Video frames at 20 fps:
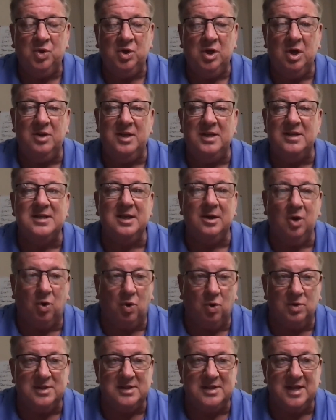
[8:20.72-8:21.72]
There's an
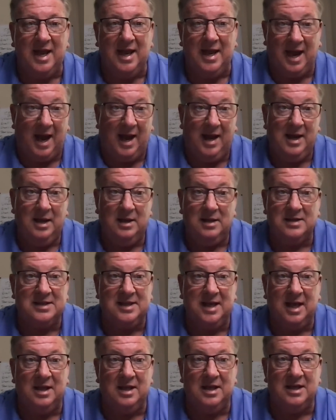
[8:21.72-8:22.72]
old saying, I didn't
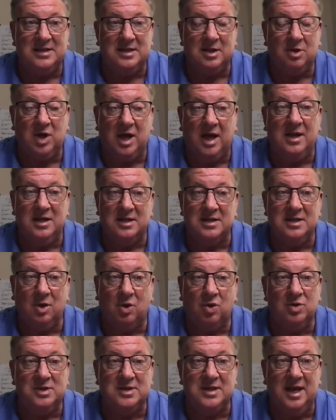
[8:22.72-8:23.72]
say this, okay, there's an
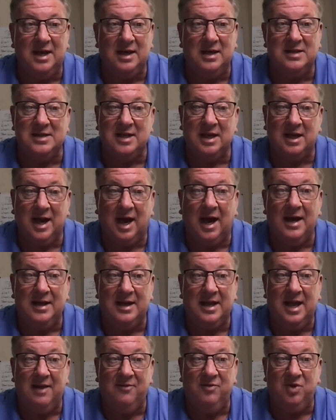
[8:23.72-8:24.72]
old saying that said, God
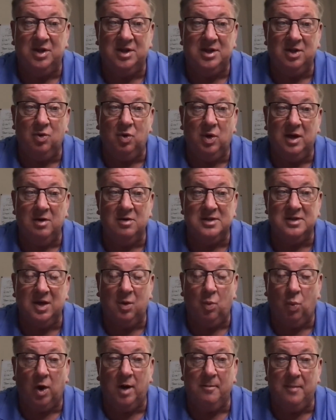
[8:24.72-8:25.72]
gave you 2 ears
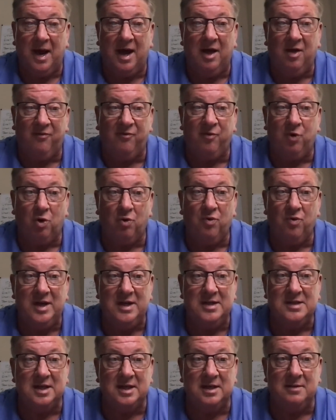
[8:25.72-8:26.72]
and 1 mouth for a
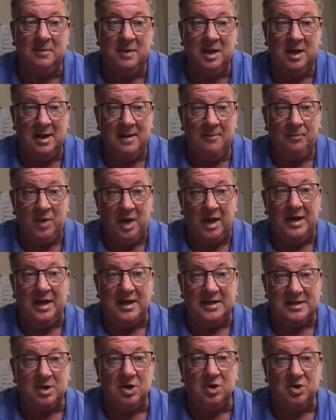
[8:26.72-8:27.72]
reason, and
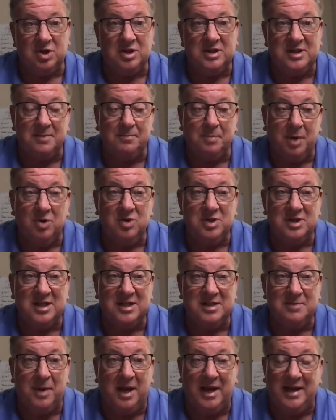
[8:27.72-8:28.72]
that's because you're supposed to
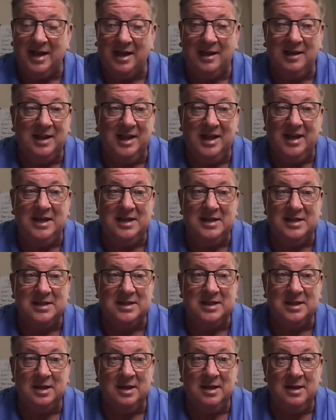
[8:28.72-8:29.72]
spend at
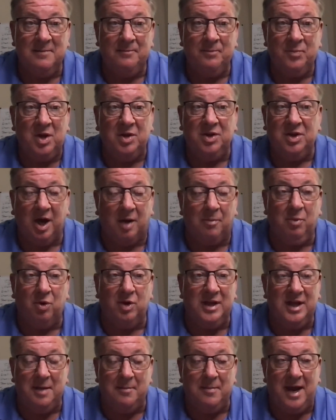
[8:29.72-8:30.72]
least double
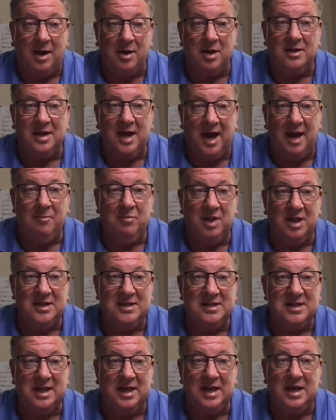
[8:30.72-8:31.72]
the amount of time
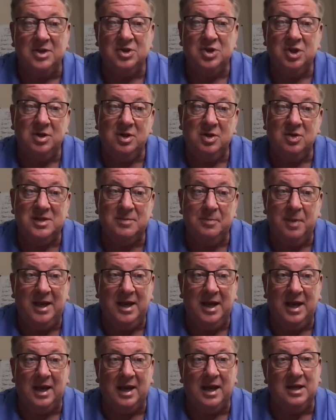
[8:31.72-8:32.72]
listening as you do
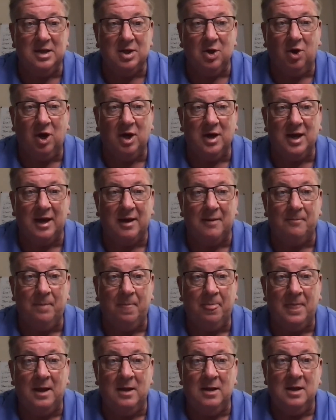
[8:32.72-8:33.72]
speaking and talking.
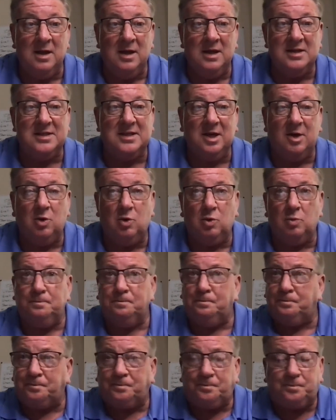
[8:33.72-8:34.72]
So,